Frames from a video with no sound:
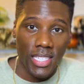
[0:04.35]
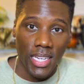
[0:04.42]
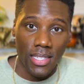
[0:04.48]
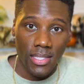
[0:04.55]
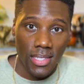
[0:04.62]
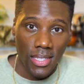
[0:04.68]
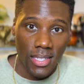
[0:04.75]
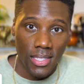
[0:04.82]

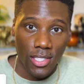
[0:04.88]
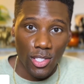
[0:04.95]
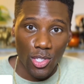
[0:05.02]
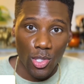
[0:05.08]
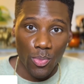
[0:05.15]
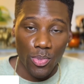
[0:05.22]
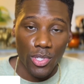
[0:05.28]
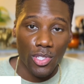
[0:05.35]
Angeles
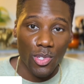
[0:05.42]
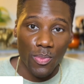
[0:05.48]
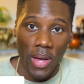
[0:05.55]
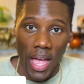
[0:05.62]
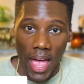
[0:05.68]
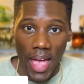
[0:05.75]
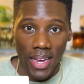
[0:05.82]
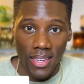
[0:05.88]
to pursue
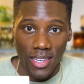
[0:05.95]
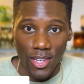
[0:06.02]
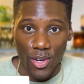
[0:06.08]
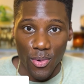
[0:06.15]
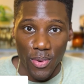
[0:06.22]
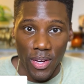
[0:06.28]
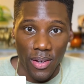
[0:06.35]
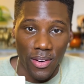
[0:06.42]
my acting
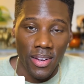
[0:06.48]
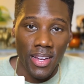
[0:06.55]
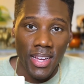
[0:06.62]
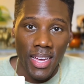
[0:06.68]
career.